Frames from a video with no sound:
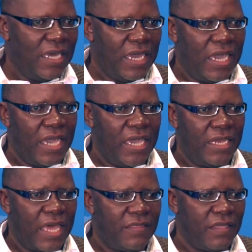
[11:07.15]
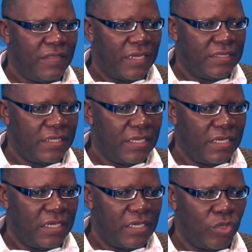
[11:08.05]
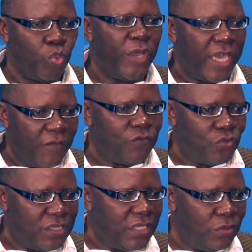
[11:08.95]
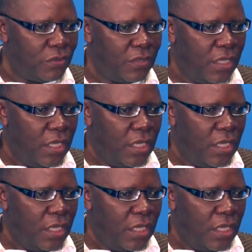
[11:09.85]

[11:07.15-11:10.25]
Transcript: uh, and I think that uh, we have to deal